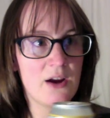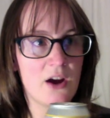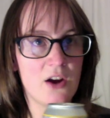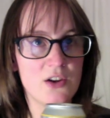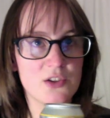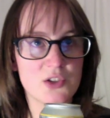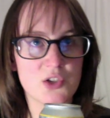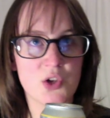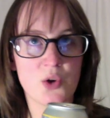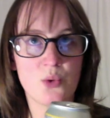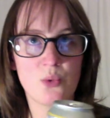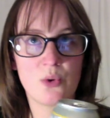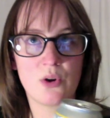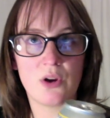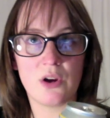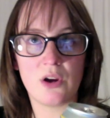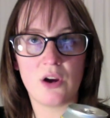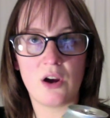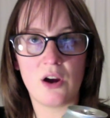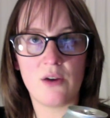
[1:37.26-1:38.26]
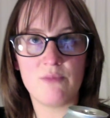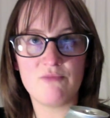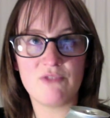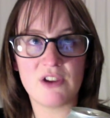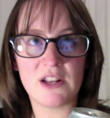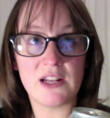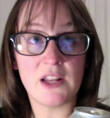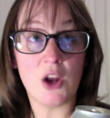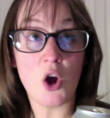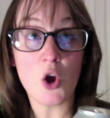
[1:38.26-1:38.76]
So I'm
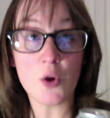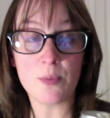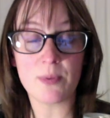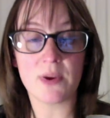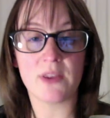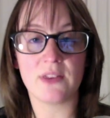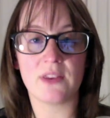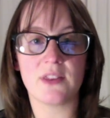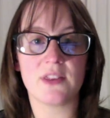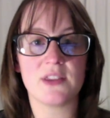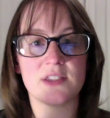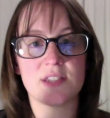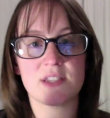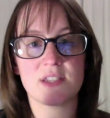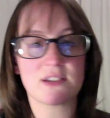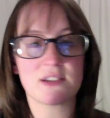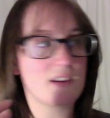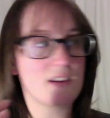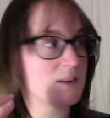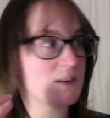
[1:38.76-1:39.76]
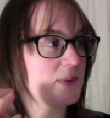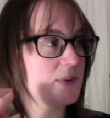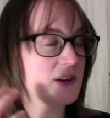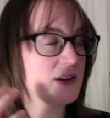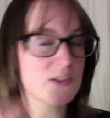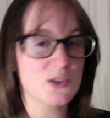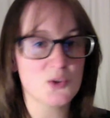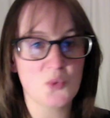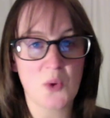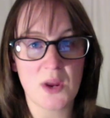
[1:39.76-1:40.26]
really hoping that this is going to be a
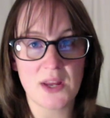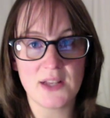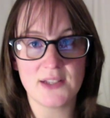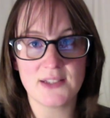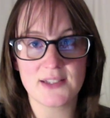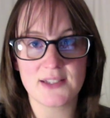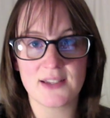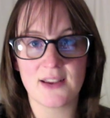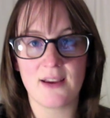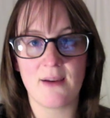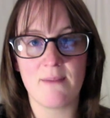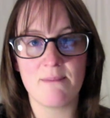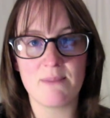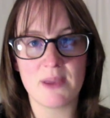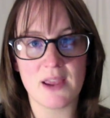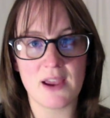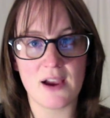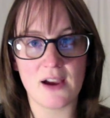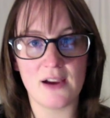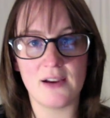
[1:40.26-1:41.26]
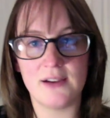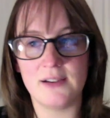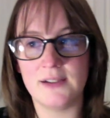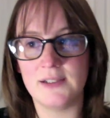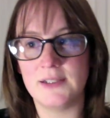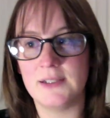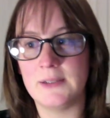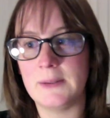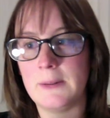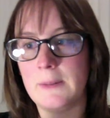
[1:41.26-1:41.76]
sweet beer,
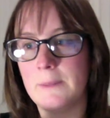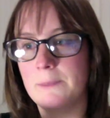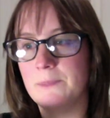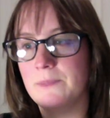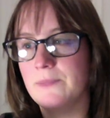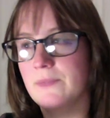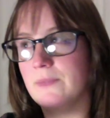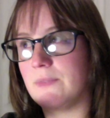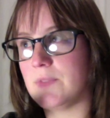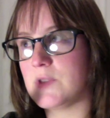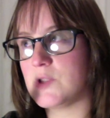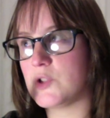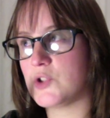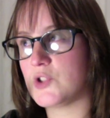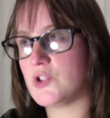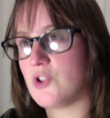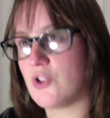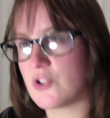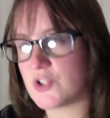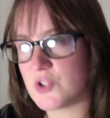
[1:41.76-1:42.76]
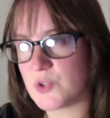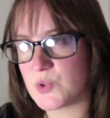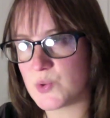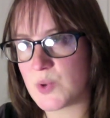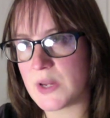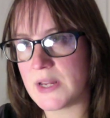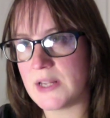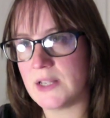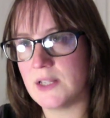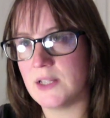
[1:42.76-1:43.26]
not too
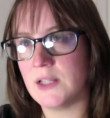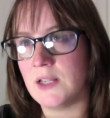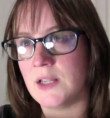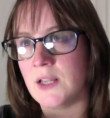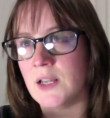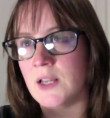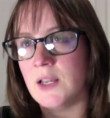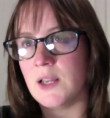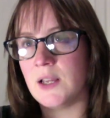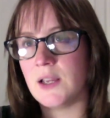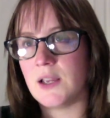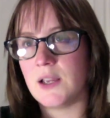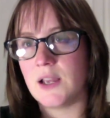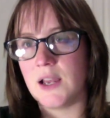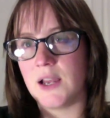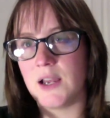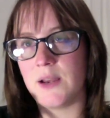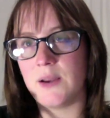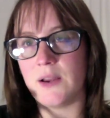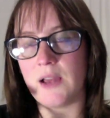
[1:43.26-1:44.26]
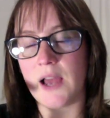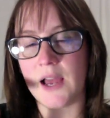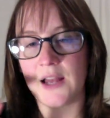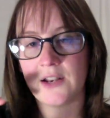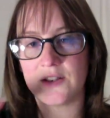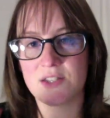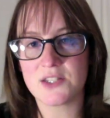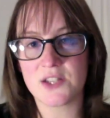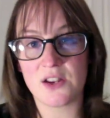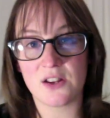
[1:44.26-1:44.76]
sweet,
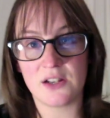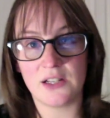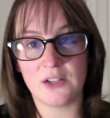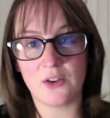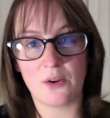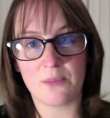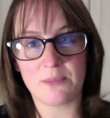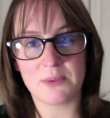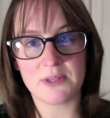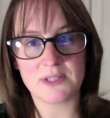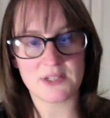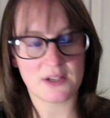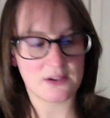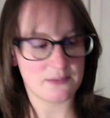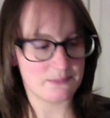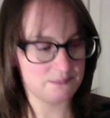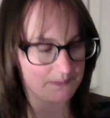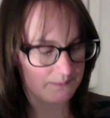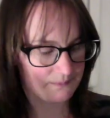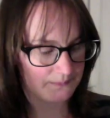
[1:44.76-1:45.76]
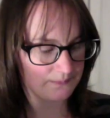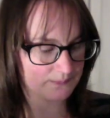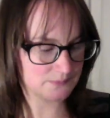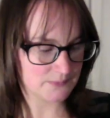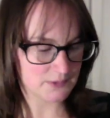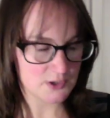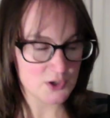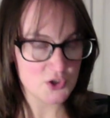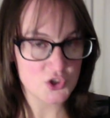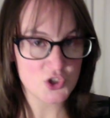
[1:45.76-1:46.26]
and certainly not bitter.
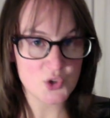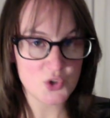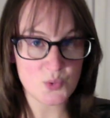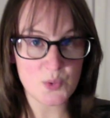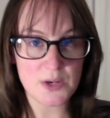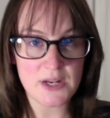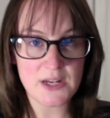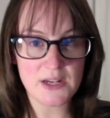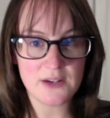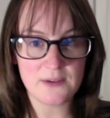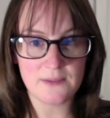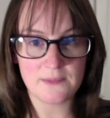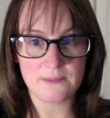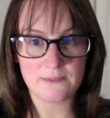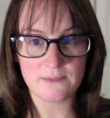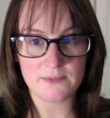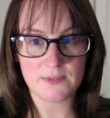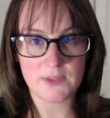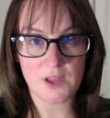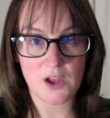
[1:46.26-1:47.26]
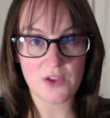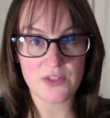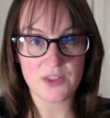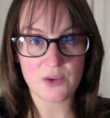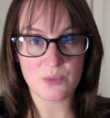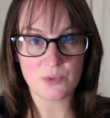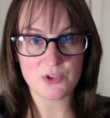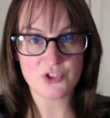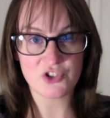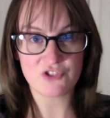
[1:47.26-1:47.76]
Shall we? I
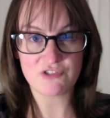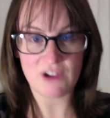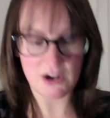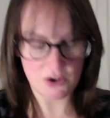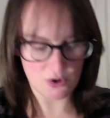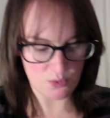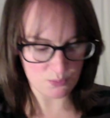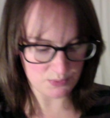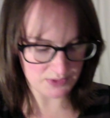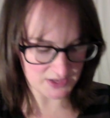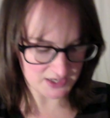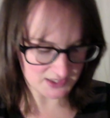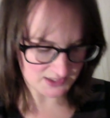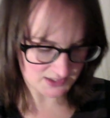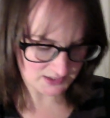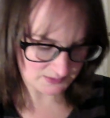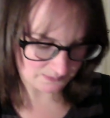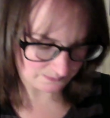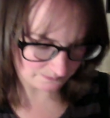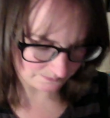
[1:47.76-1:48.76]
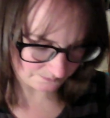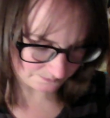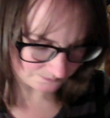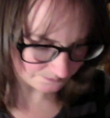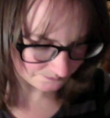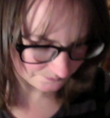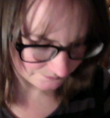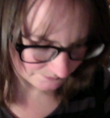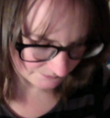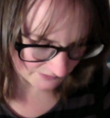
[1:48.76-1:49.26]
think we should crack on with this.
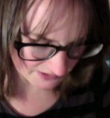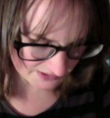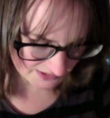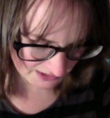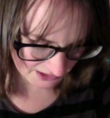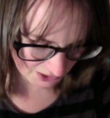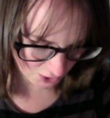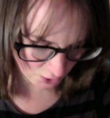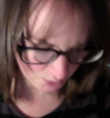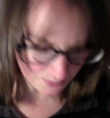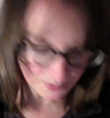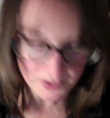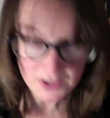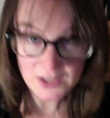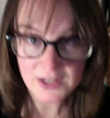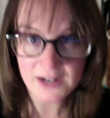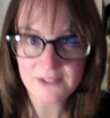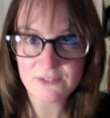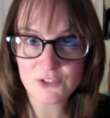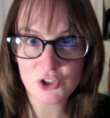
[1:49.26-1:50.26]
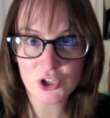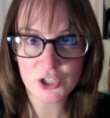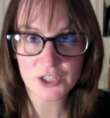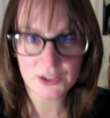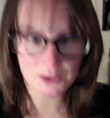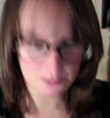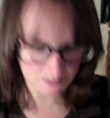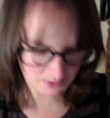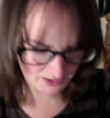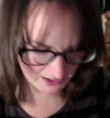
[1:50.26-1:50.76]
Let's get it open and have a look
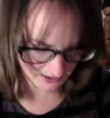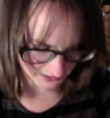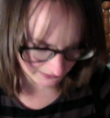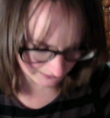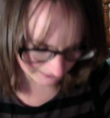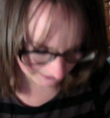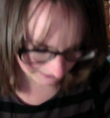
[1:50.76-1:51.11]
at the beer.